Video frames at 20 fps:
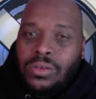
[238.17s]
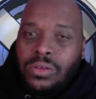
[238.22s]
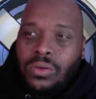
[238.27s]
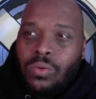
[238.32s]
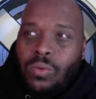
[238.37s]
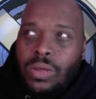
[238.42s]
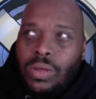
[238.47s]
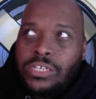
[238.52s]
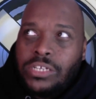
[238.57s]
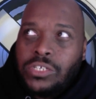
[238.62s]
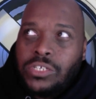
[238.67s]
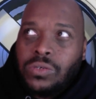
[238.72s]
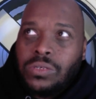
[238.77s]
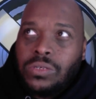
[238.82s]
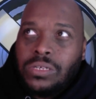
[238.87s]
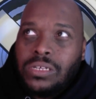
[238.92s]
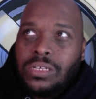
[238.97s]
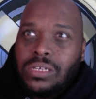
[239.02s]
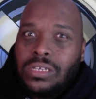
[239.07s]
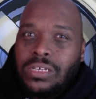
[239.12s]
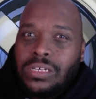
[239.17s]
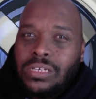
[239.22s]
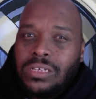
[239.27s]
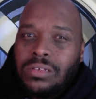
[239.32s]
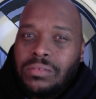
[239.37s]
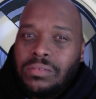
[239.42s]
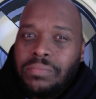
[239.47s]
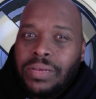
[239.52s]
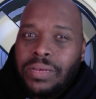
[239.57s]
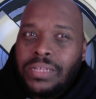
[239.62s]
Rachel and uh,
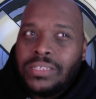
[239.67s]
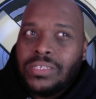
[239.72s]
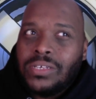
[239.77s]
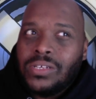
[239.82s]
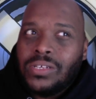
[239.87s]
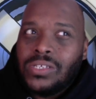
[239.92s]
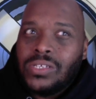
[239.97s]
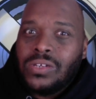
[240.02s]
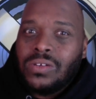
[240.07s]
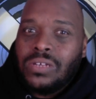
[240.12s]
Betsy are still